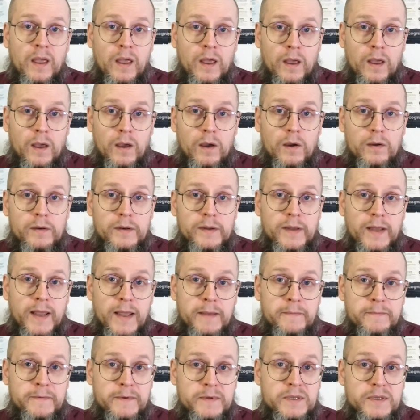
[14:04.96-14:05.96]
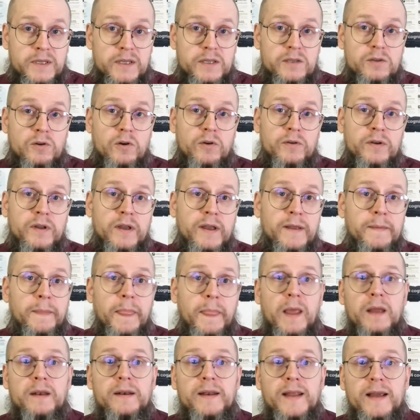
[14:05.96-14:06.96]
An emphasis on
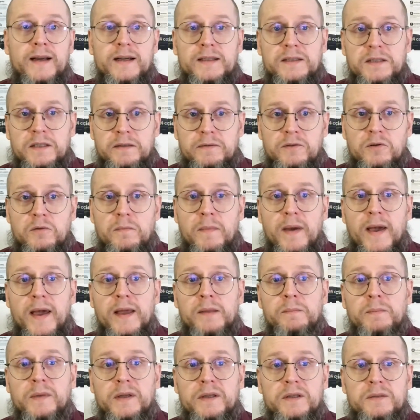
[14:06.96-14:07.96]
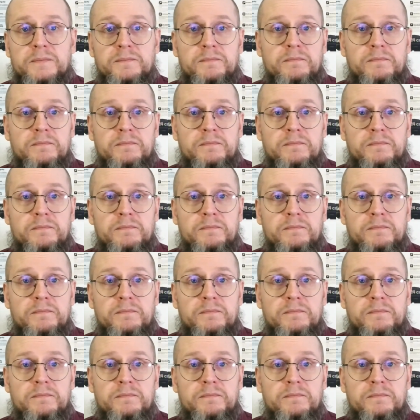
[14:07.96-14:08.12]
negative commandments